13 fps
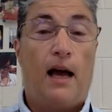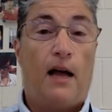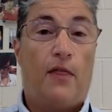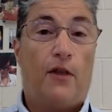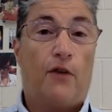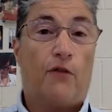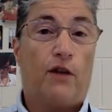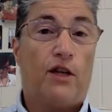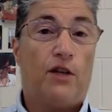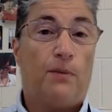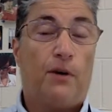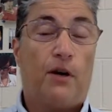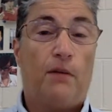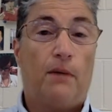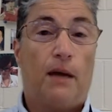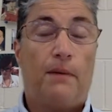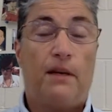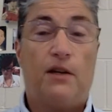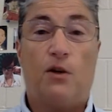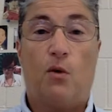the grace period might be
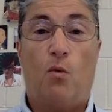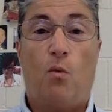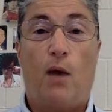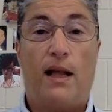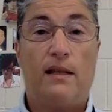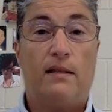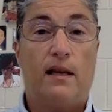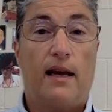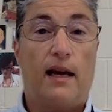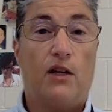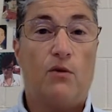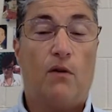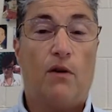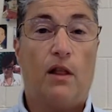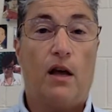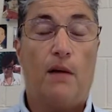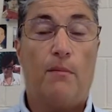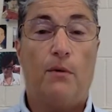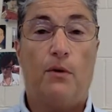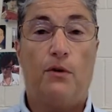until Wednesday at 12 o'clock
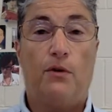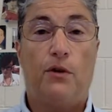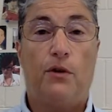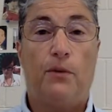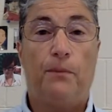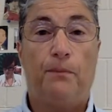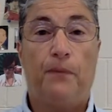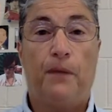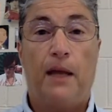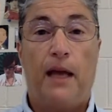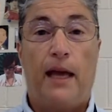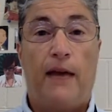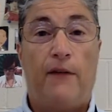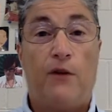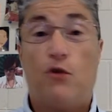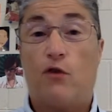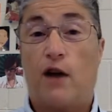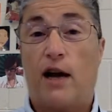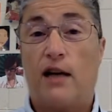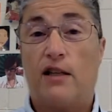noon. If you
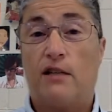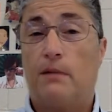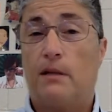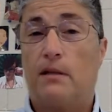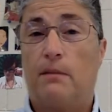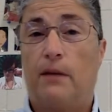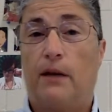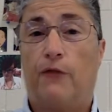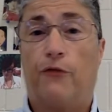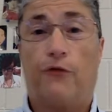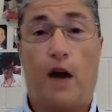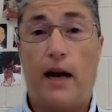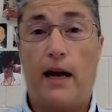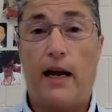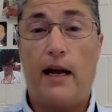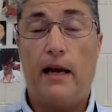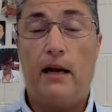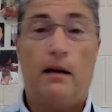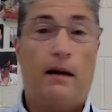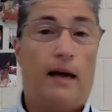try to submit something Friday
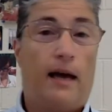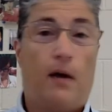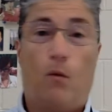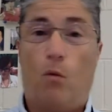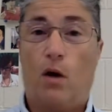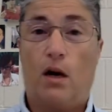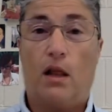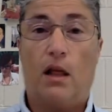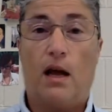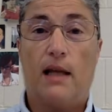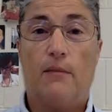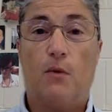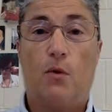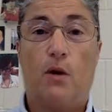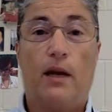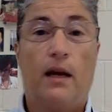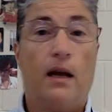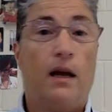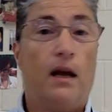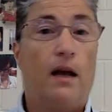at 1 o'clock in the morning,
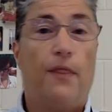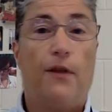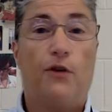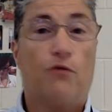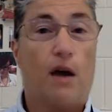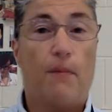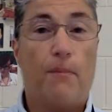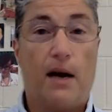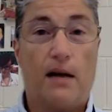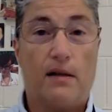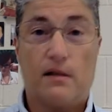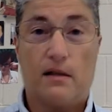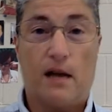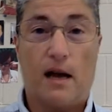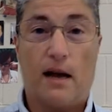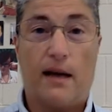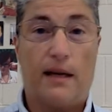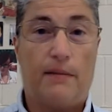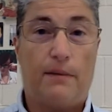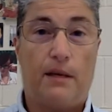the Dropbox is not going
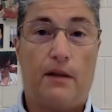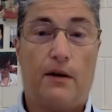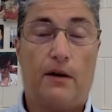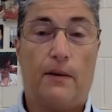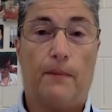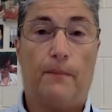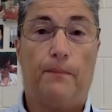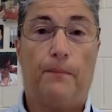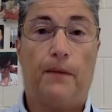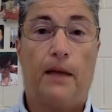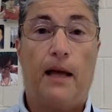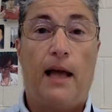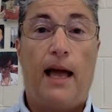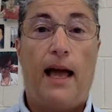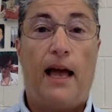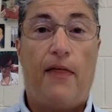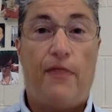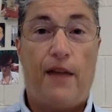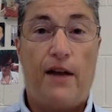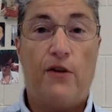to be there. And
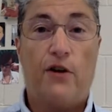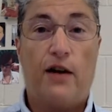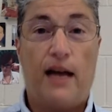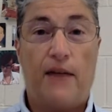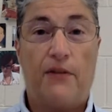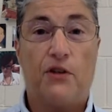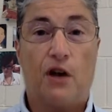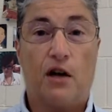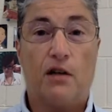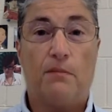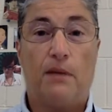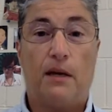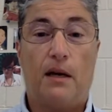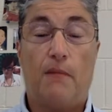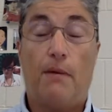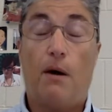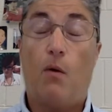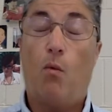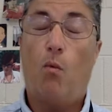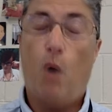then you're going to have to talk to me
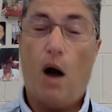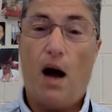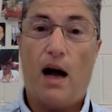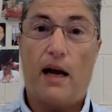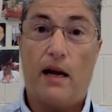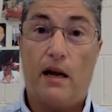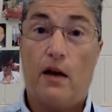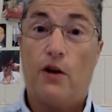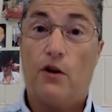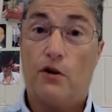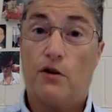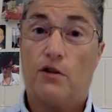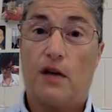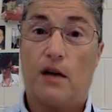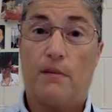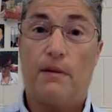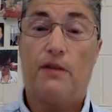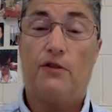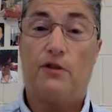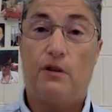about why your
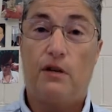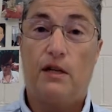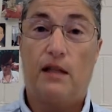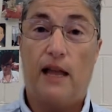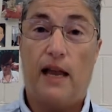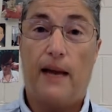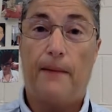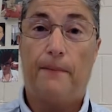assignment is late.